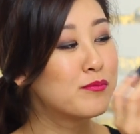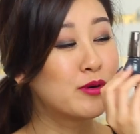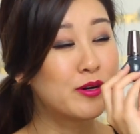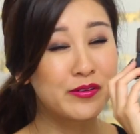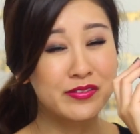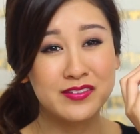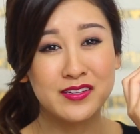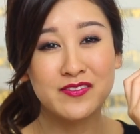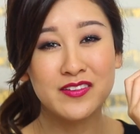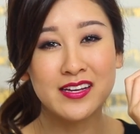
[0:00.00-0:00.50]

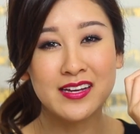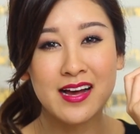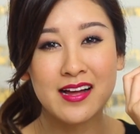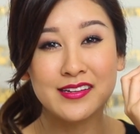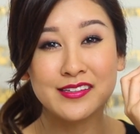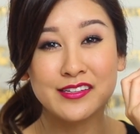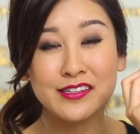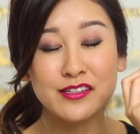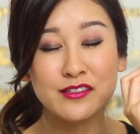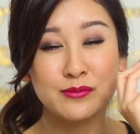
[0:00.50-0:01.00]
Most of the
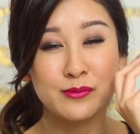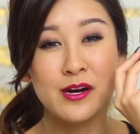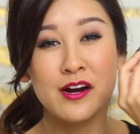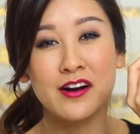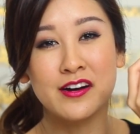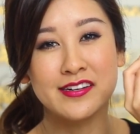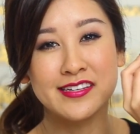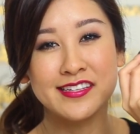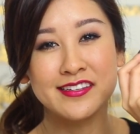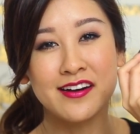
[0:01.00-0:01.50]
colors were
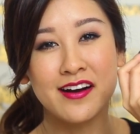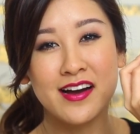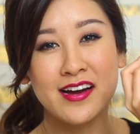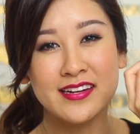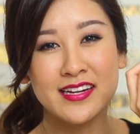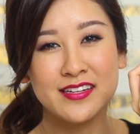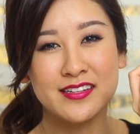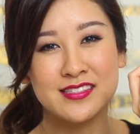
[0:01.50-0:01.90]
already gone.